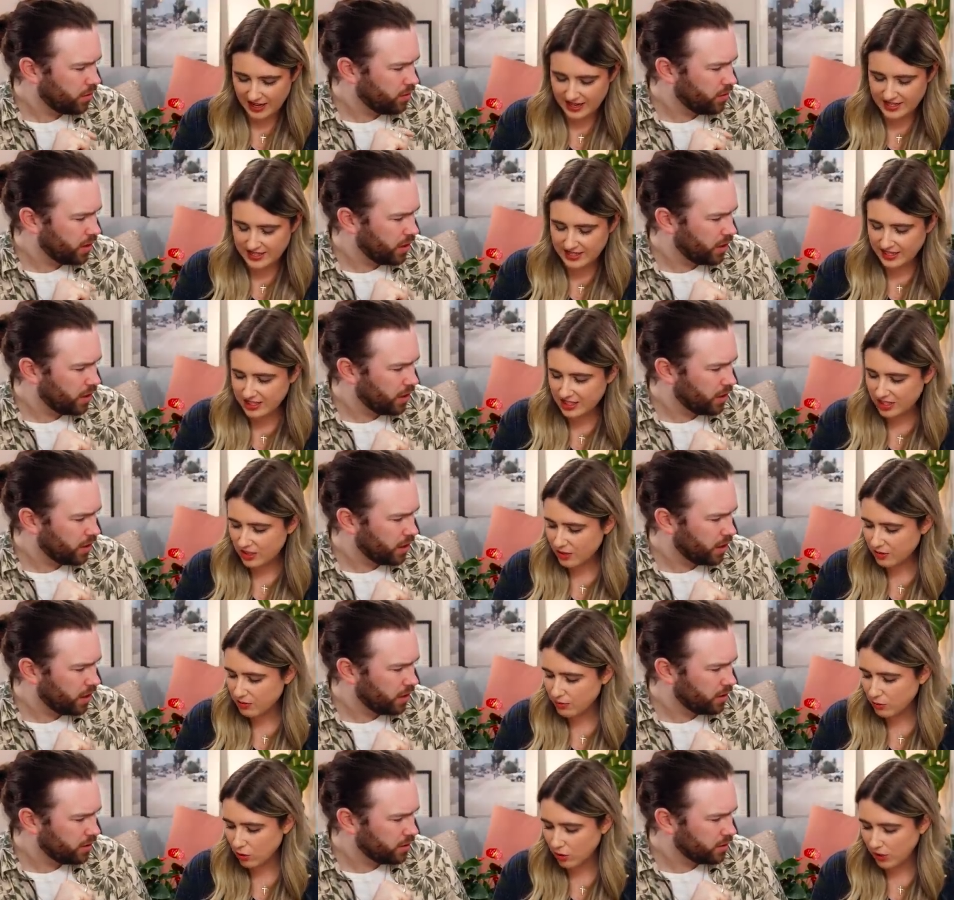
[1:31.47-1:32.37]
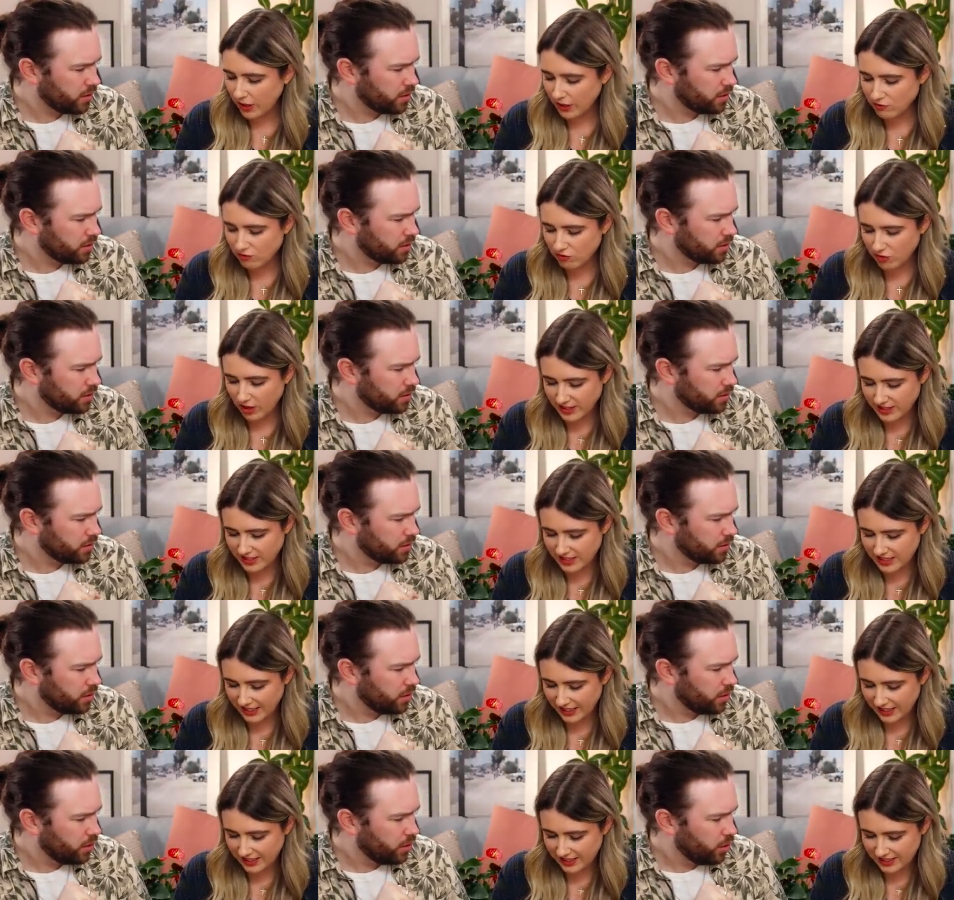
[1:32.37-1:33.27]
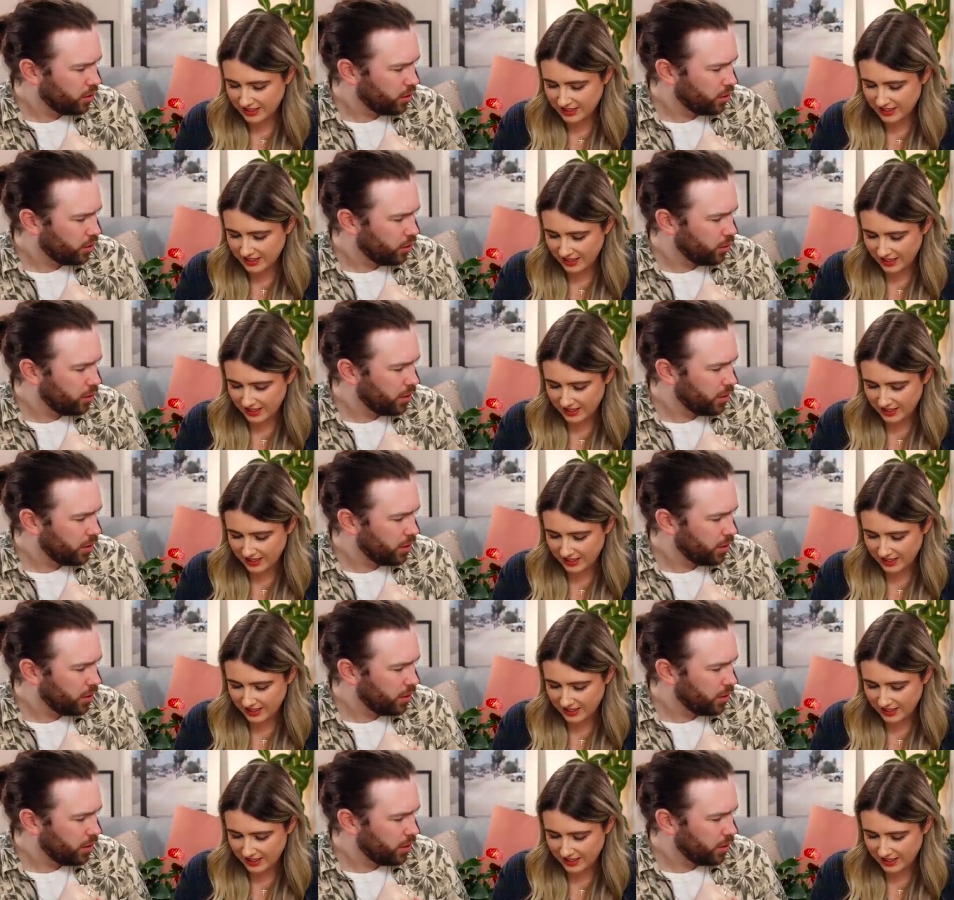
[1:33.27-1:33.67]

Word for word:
Speaker 1: I it really does like look that. more like rustic, doesn't it?